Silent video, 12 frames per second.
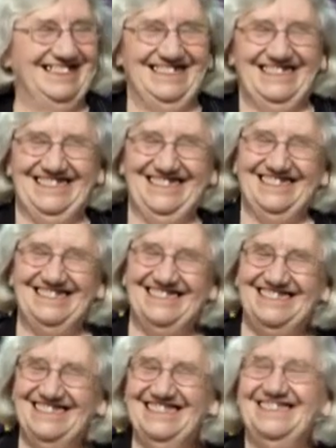
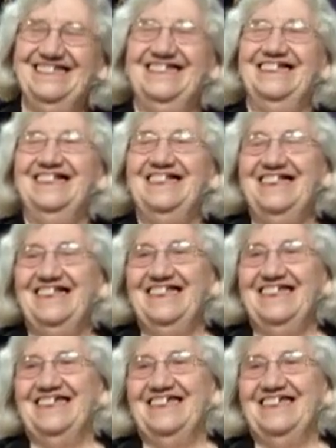Nothing is said.